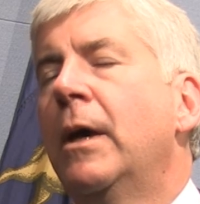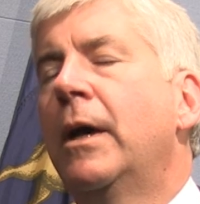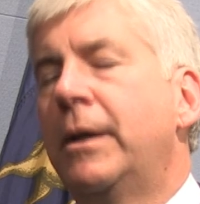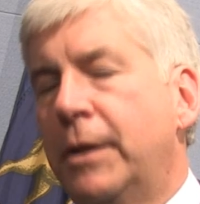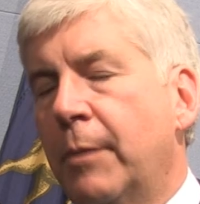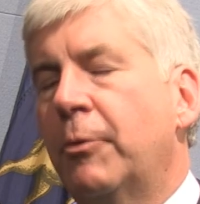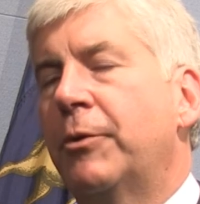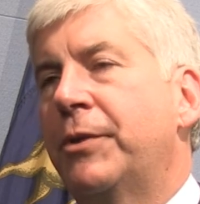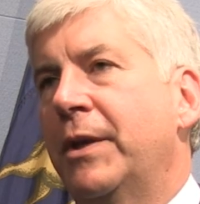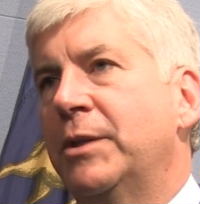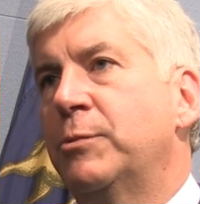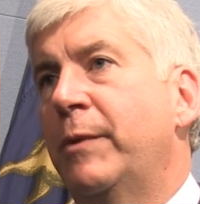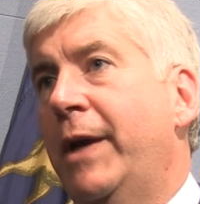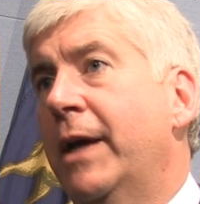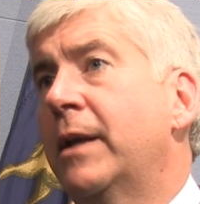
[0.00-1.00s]
A number of
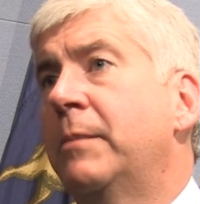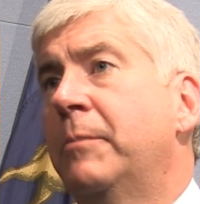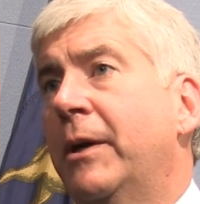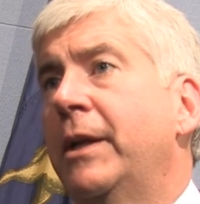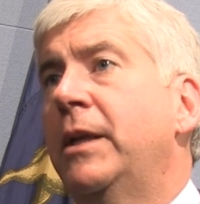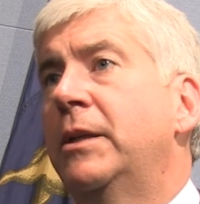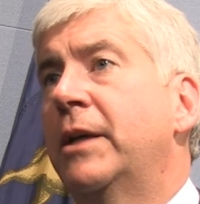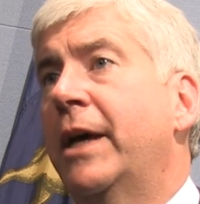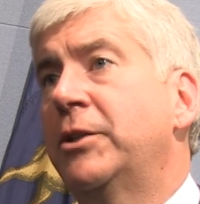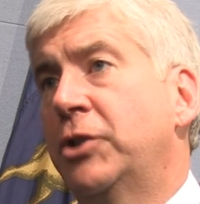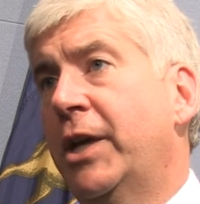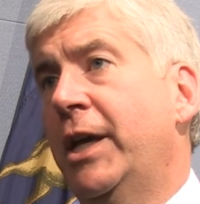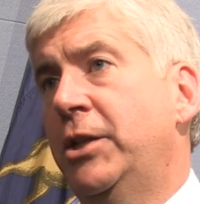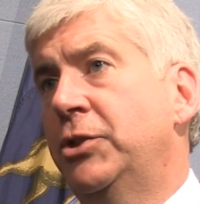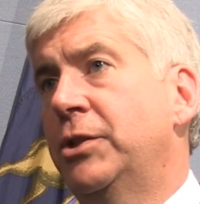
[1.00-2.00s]
things. We added money to
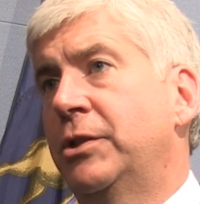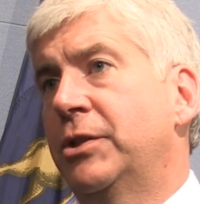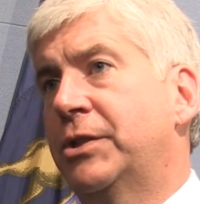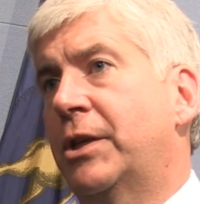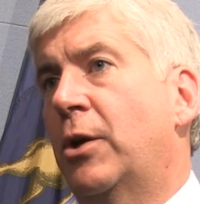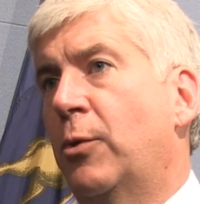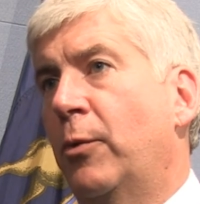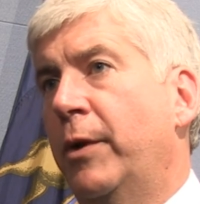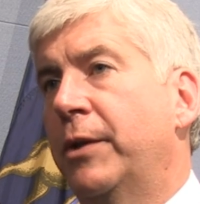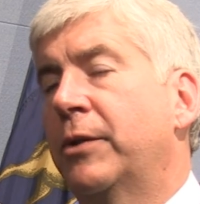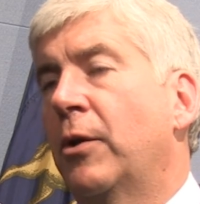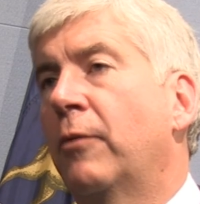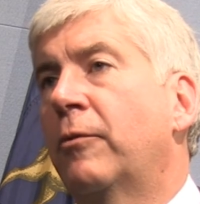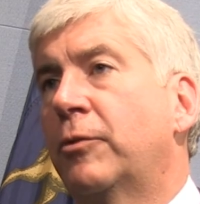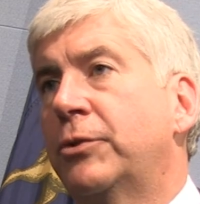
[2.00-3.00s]
education to start with,
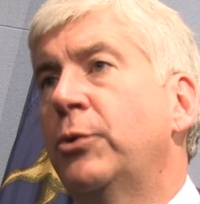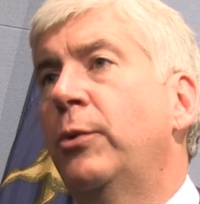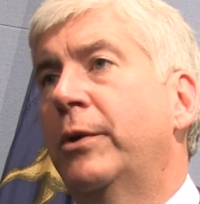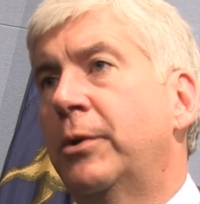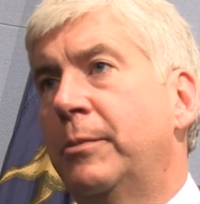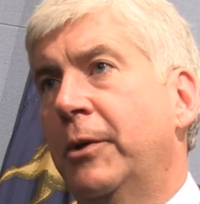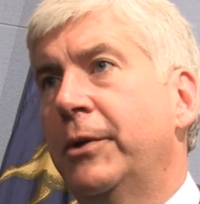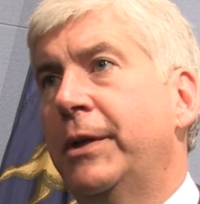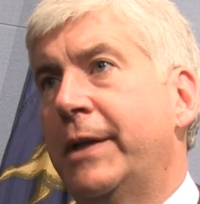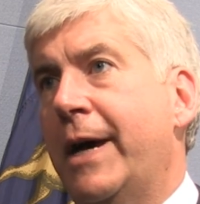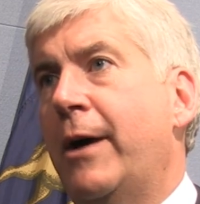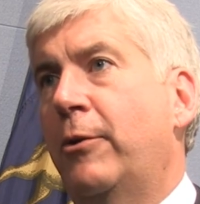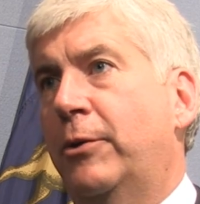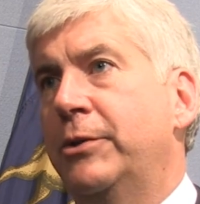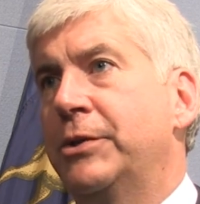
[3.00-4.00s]
over $200 million,
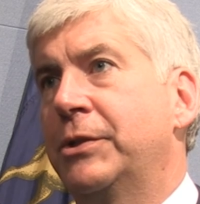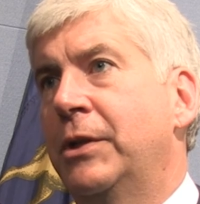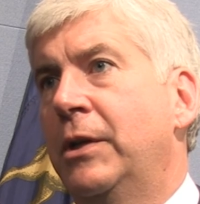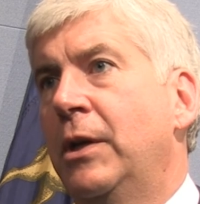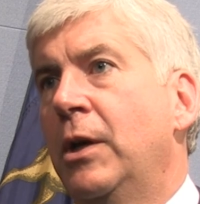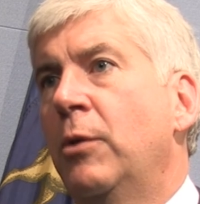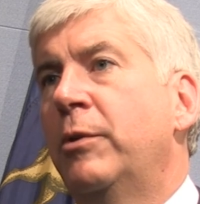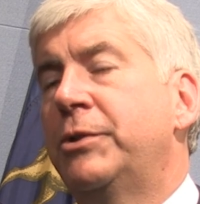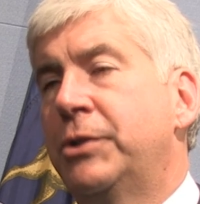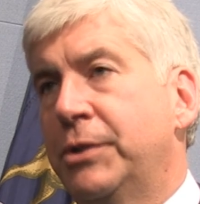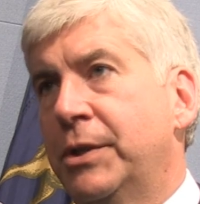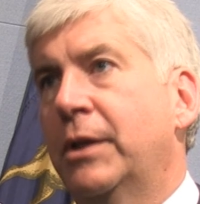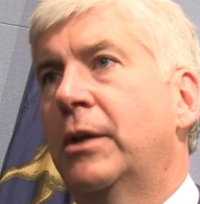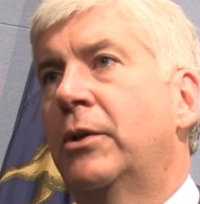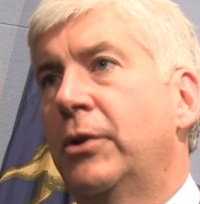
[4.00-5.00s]
which
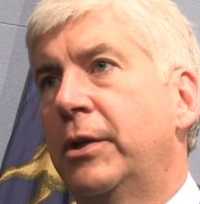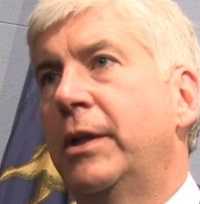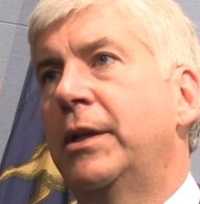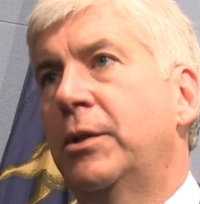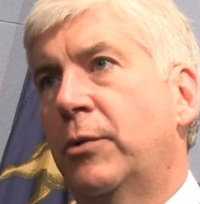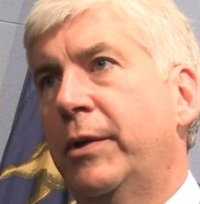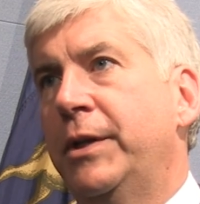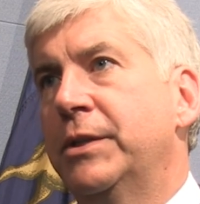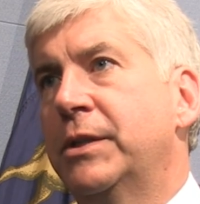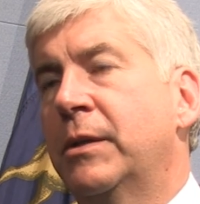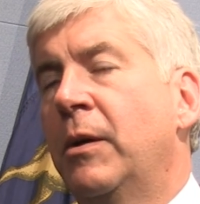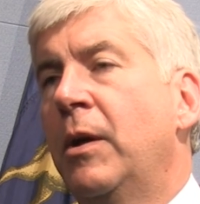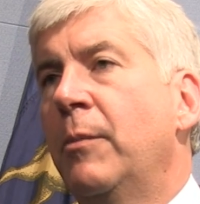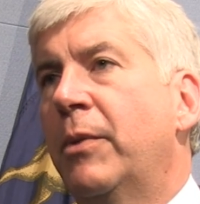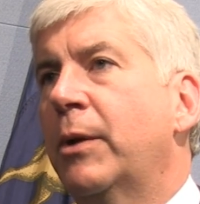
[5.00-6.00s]
is a good increase.
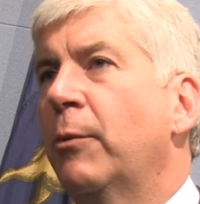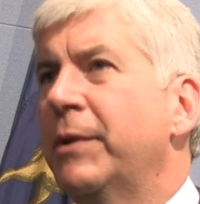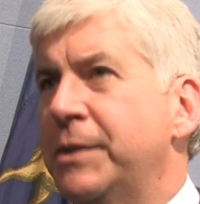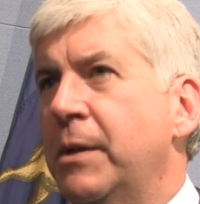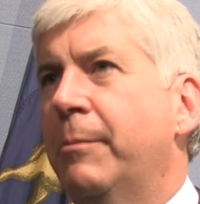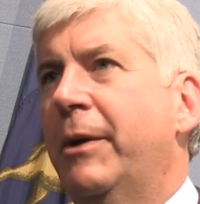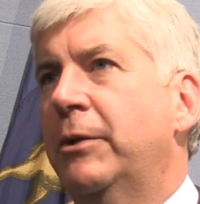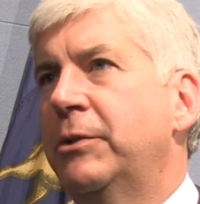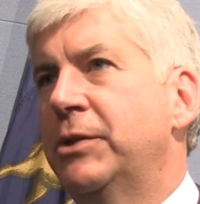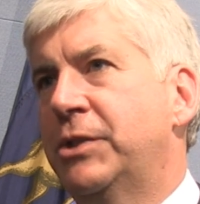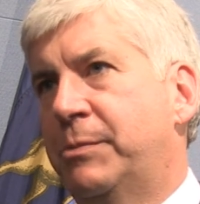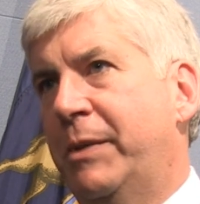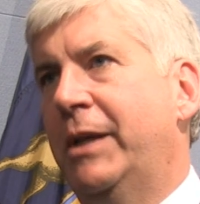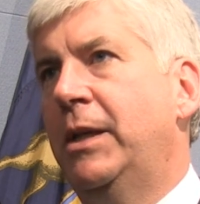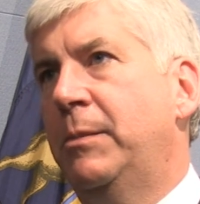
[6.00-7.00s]
But it wasn't about just
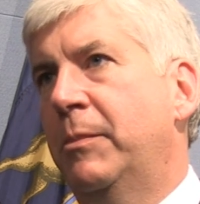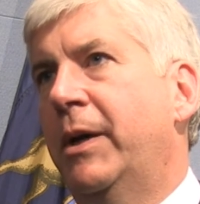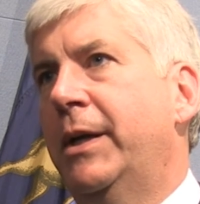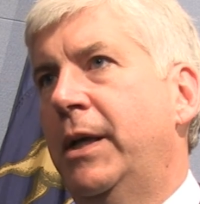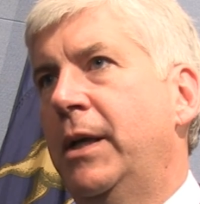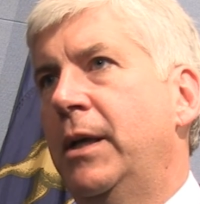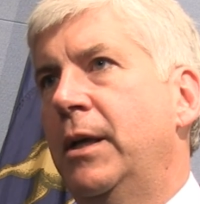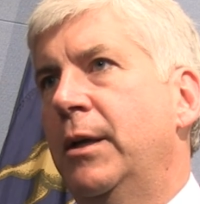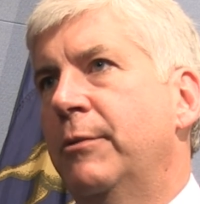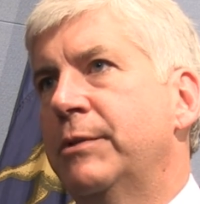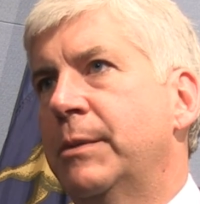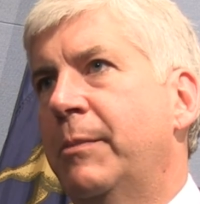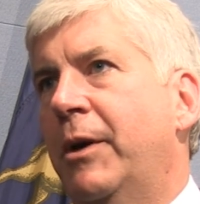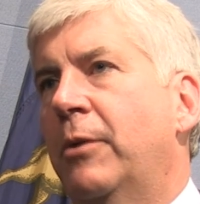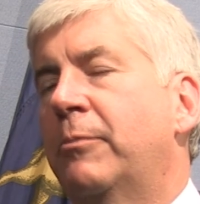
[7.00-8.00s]
spending money. It was
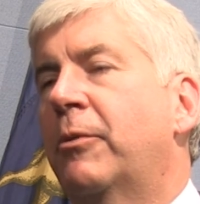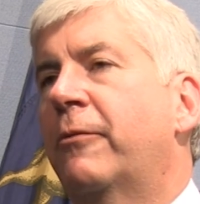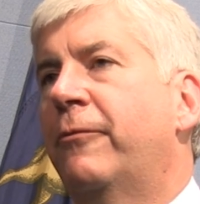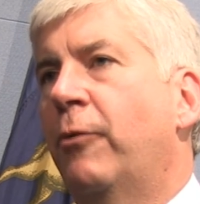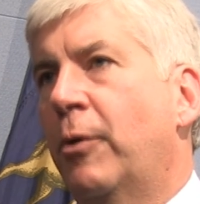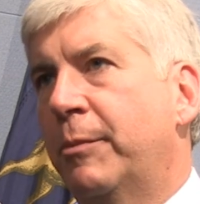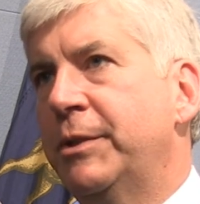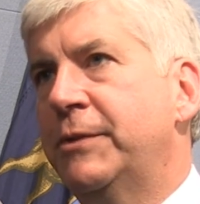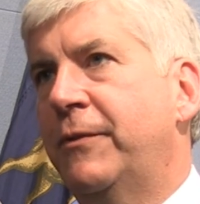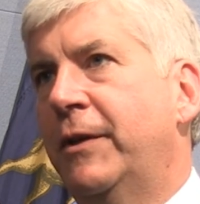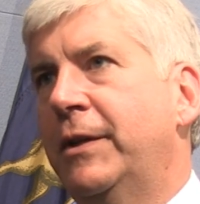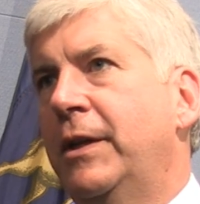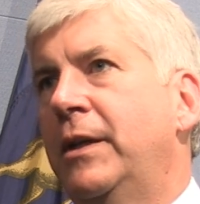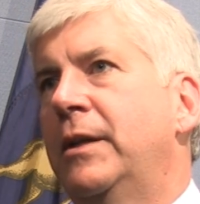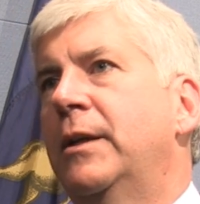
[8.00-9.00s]
about performance
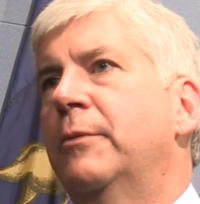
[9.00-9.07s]
funding.